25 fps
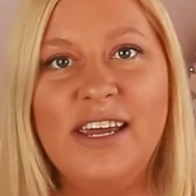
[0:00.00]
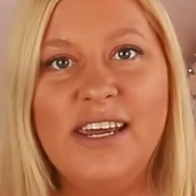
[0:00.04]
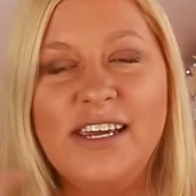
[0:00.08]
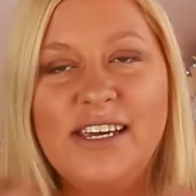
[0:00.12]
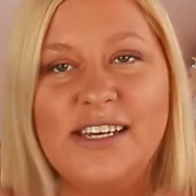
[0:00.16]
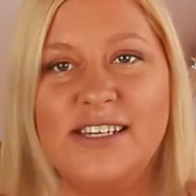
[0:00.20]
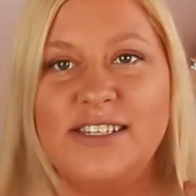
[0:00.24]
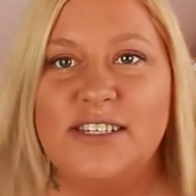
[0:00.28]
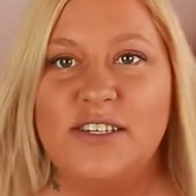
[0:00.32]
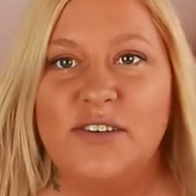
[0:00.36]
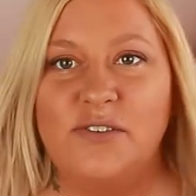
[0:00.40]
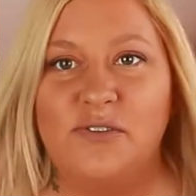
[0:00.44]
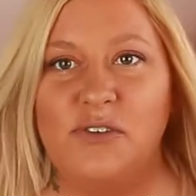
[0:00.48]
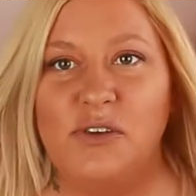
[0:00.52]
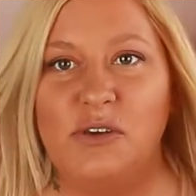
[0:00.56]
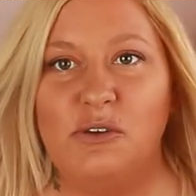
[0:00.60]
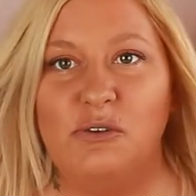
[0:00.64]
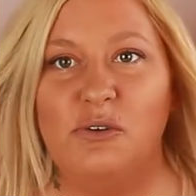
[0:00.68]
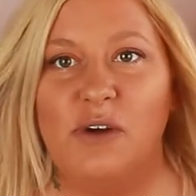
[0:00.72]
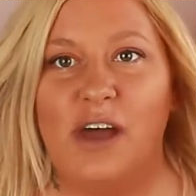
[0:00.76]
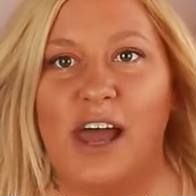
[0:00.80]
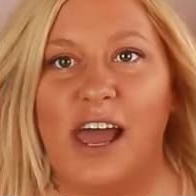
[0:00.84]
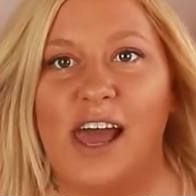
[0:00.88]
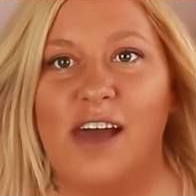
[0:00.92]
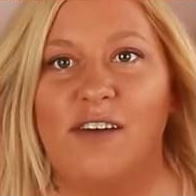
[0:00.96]
because if
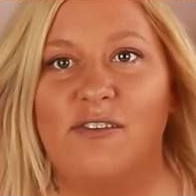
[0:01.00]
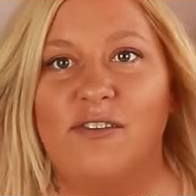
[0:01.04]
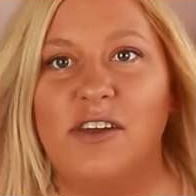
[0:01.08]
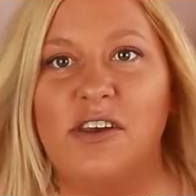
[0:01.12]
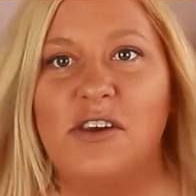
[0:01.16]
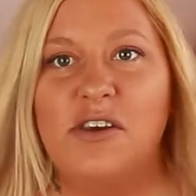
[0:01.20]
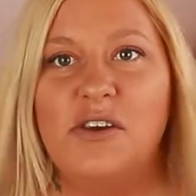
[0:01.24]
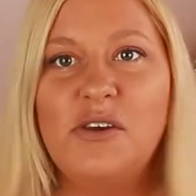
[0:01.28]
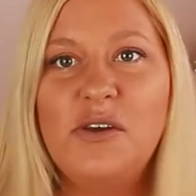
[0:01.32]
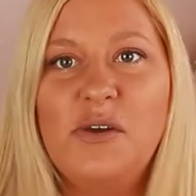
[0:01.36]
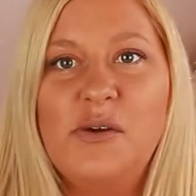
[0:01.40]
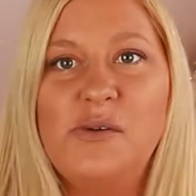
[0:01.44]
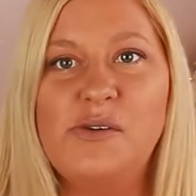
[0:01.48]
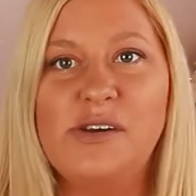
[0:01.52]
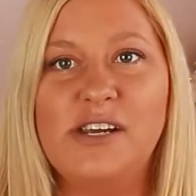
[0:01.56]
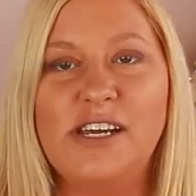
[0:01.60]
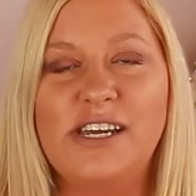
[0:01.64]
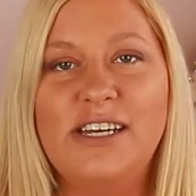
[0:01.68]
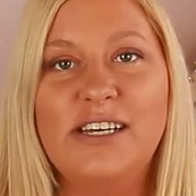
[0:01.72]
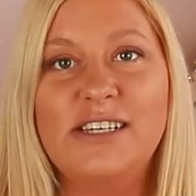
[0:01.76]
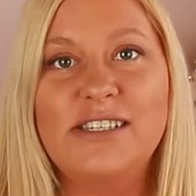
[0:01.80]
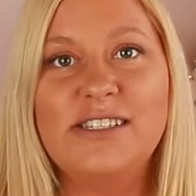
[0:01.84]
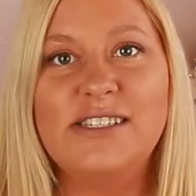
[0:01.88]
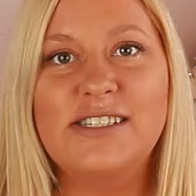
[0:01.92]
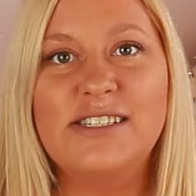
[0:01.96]
you haven't
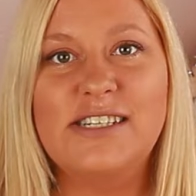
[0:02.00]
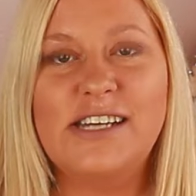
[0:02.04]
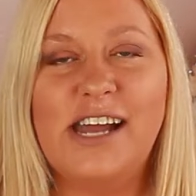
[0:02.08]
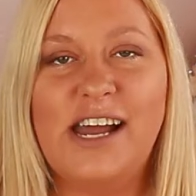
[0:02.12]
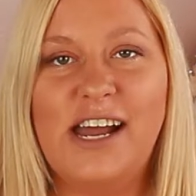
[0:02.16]
noticed,